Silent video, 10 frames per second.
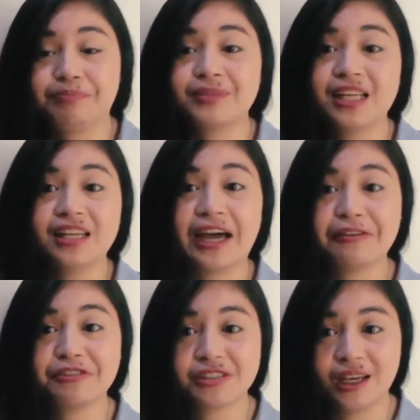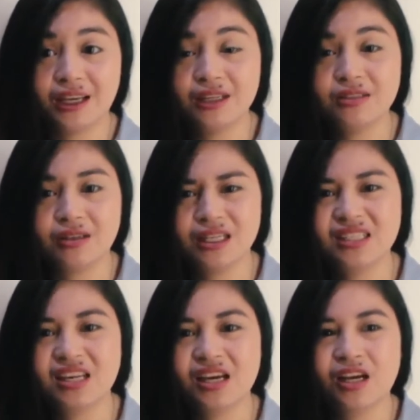life-shaking to
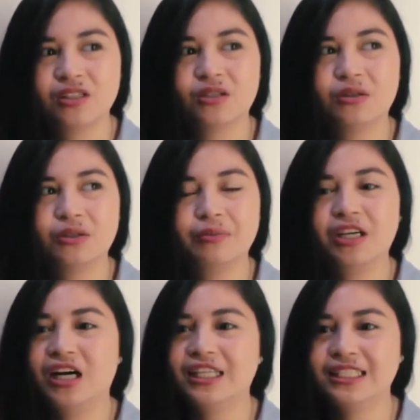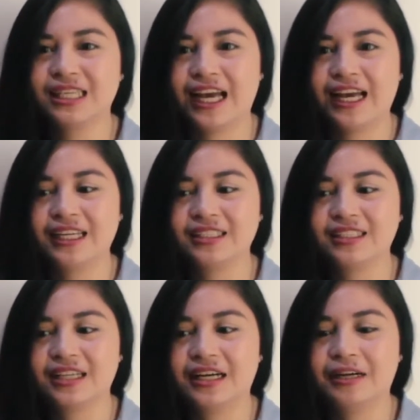us. So to be honest, guys,
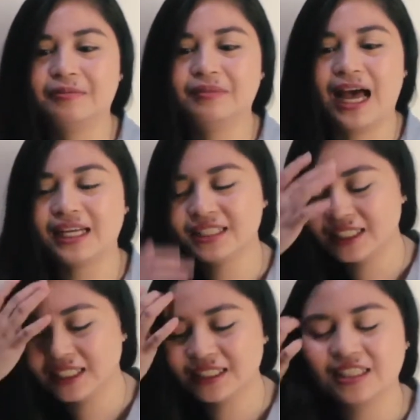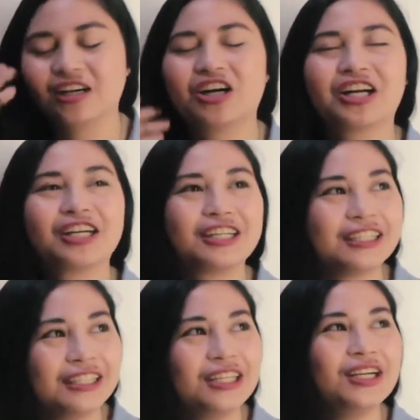accidents are
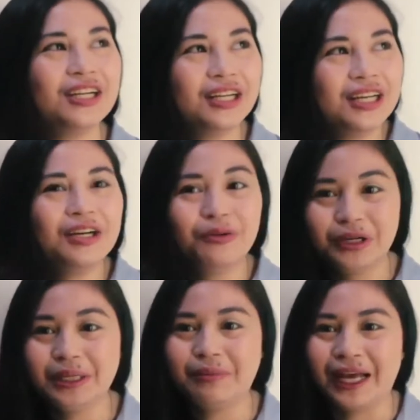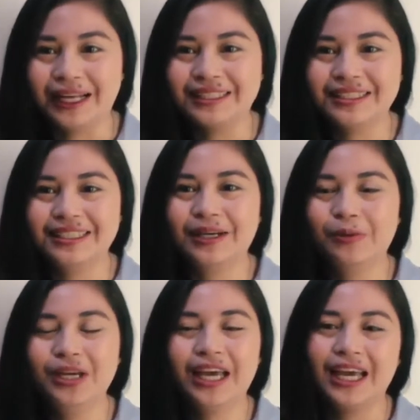really bad.
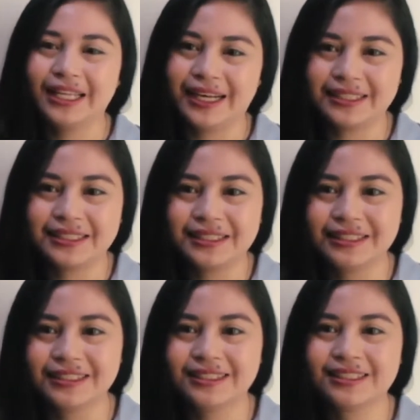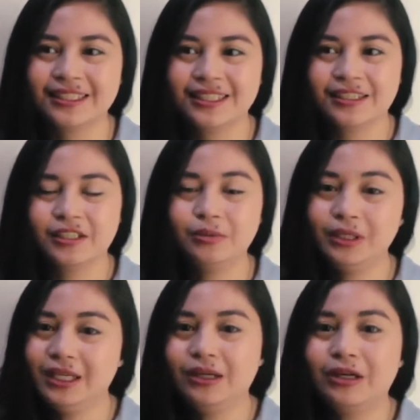We hate accidents because
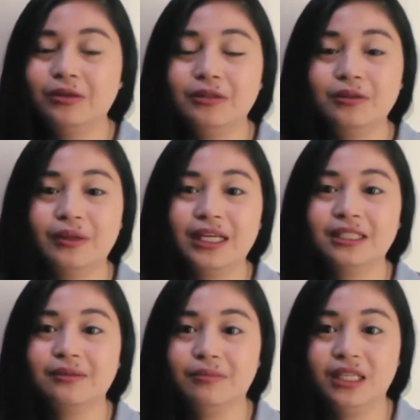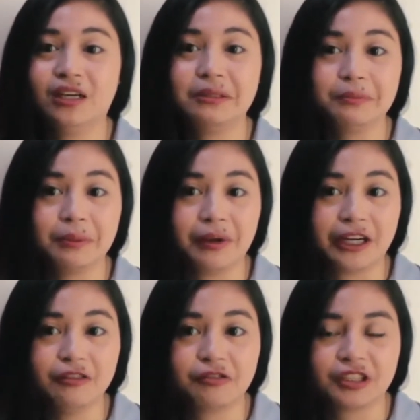we always be
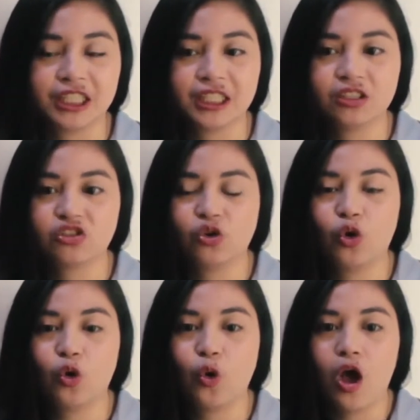unprepared for it. So